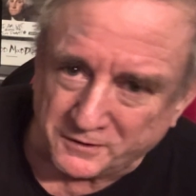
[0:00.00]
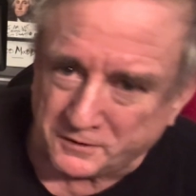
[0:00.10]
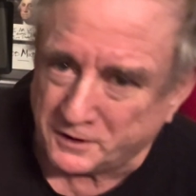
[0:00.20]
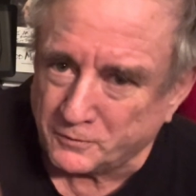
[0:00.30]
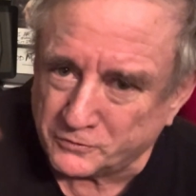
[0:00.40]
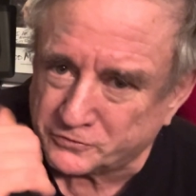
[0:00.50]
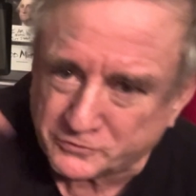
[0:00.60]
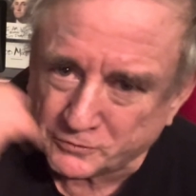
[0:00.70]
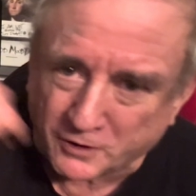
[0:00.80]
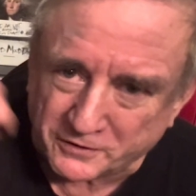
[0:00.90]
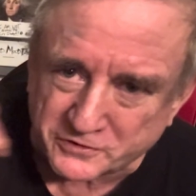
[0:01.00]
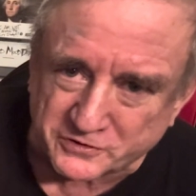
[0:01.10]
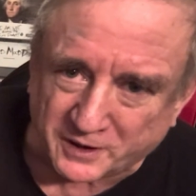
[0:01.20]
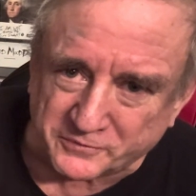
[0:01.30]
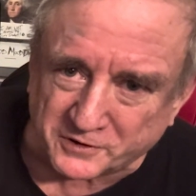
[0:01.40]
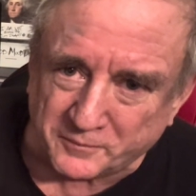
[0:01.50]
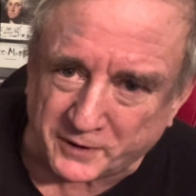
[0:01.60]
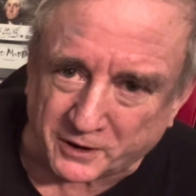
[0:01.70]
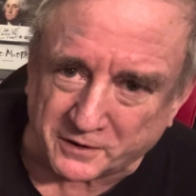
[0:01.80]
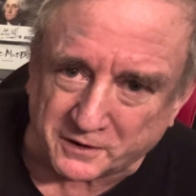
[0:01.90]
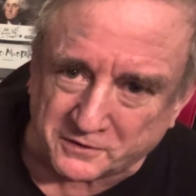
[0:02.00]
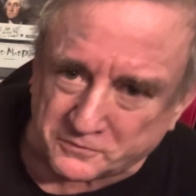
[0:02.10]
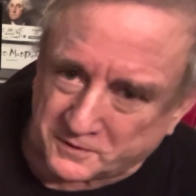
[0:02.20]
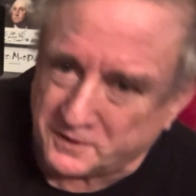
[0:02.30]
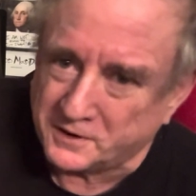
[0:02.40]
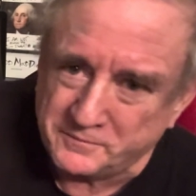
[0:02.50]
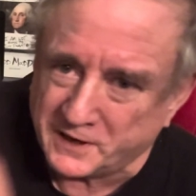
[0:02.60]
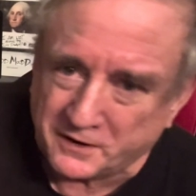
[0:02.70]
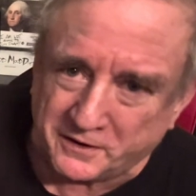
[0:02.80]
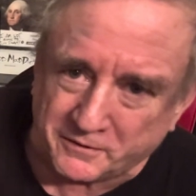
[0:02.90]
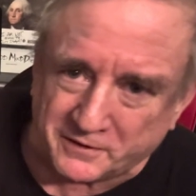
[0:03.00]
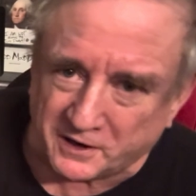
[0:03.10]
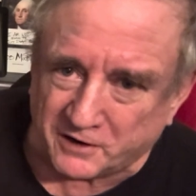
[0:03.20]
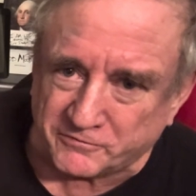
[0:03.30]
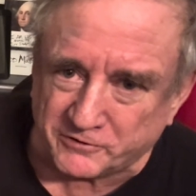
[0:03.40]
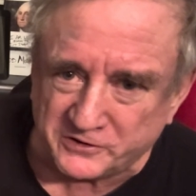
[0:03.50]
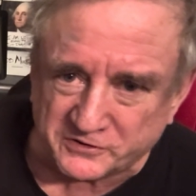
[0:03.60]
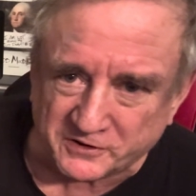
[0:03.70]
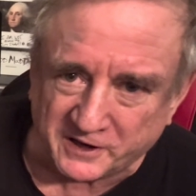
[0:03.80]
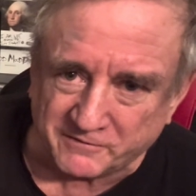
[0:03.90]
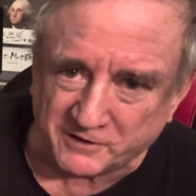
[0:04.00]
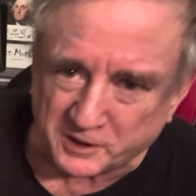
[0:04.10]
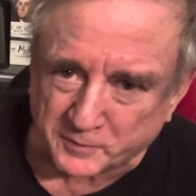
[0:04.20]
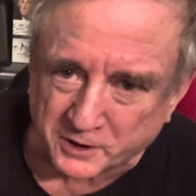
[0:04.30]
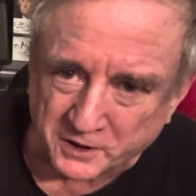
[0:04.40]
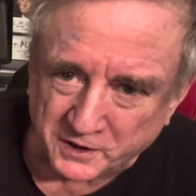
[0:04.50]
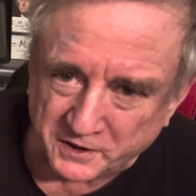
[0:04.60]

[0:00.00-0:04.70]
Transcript: and we'll screw all the jobs in America because we're going to come down here and get our free slave labor,